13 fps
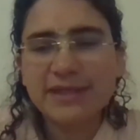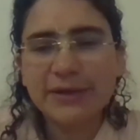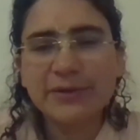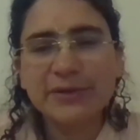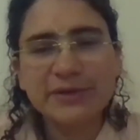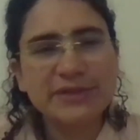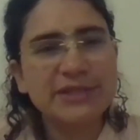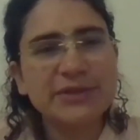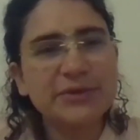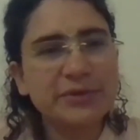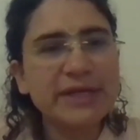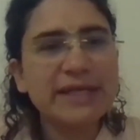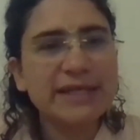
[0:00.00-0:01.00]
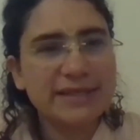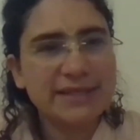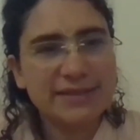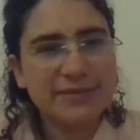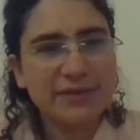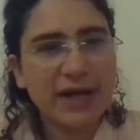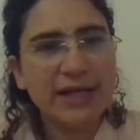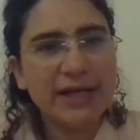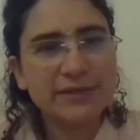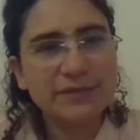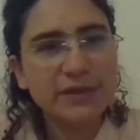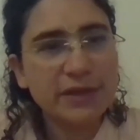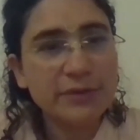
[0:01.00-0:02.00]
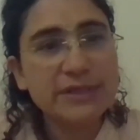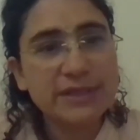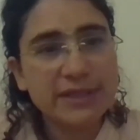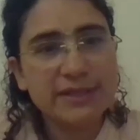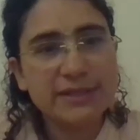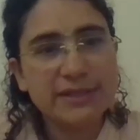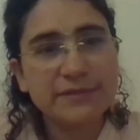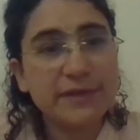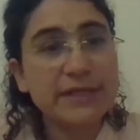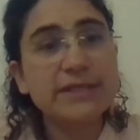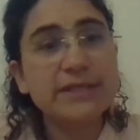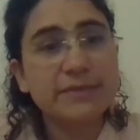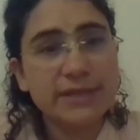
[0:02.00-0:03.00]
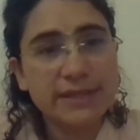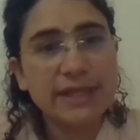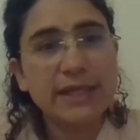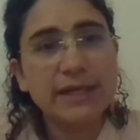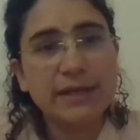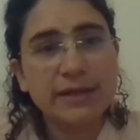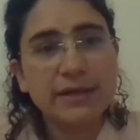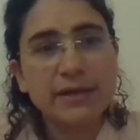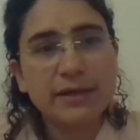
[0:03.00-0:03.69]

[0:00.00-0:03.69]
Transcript: there are degrees, right, of closeness, of intimacy.